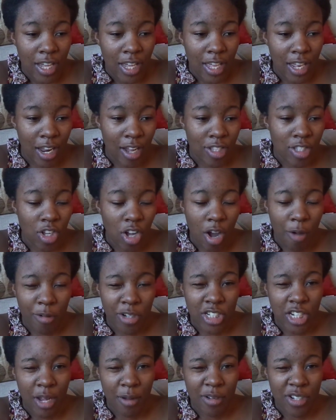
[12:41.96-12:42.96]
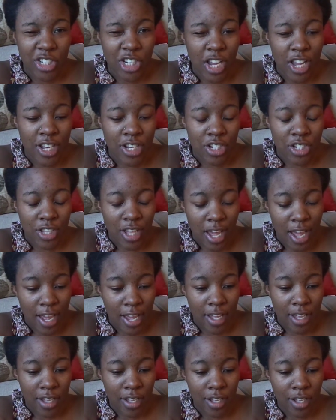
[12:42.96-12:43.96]
uh, so I wish they would change
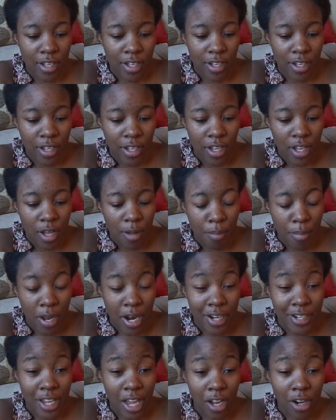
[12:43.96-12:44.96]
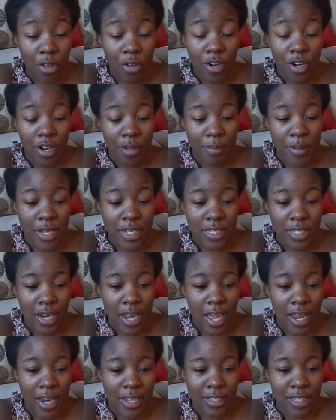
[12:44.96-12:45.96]
that but I downloaded it because of
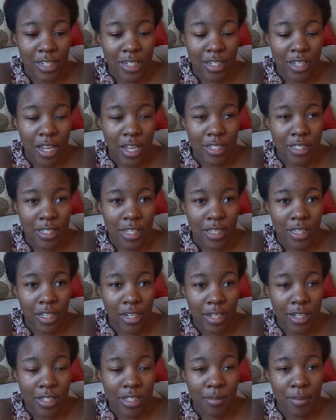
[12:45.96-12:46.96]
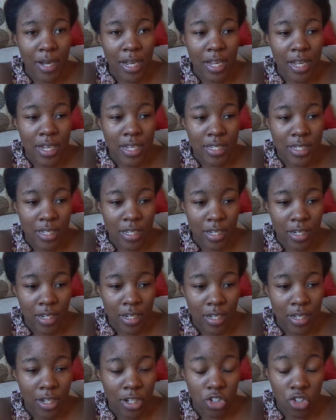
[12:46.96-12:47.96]
that. And I sent I sent the link to my cousin
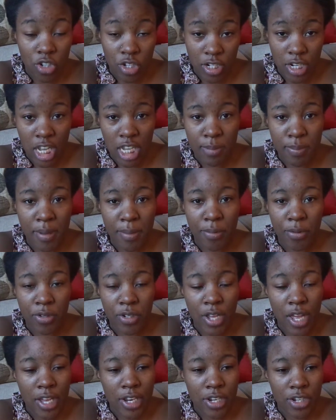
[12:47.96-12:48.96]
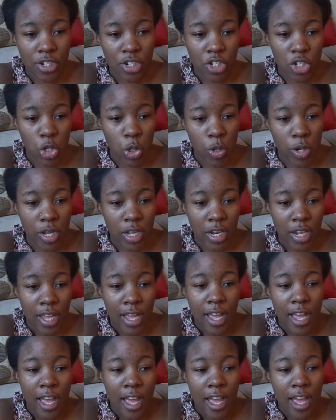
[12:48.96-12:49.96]
because you could text people that, to join
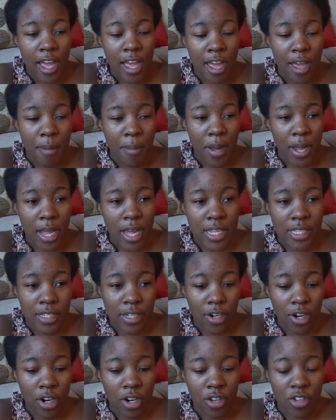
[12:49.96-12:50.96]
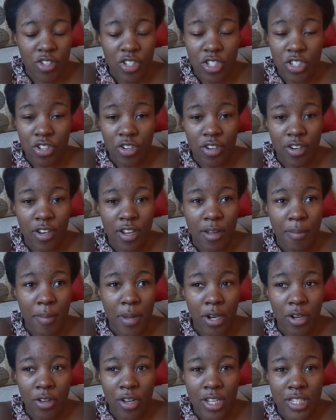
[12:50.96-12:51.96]
and my cousin and her little sister and my
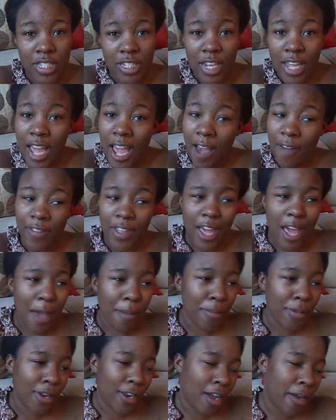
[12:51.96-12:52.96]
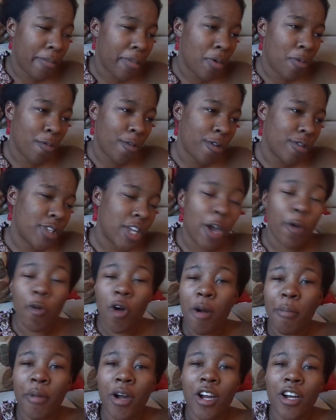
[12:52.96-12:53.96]
little cousin they have the app and I remember we was at
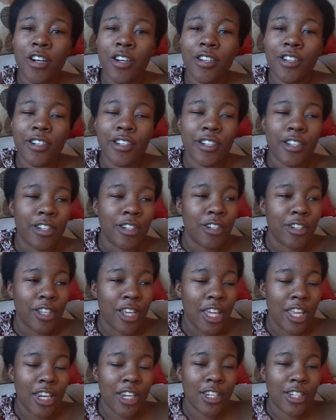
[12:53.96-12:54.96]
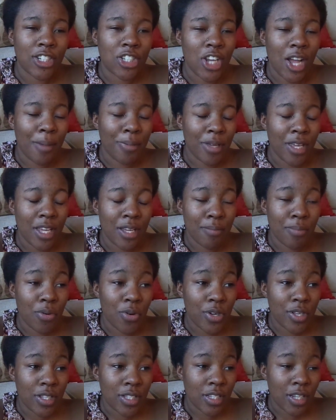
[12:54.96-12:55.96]
Walmart getting the Shopkick
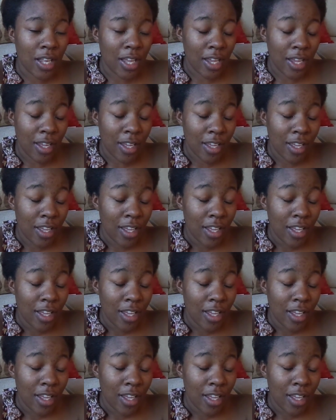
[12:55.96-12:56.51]
points like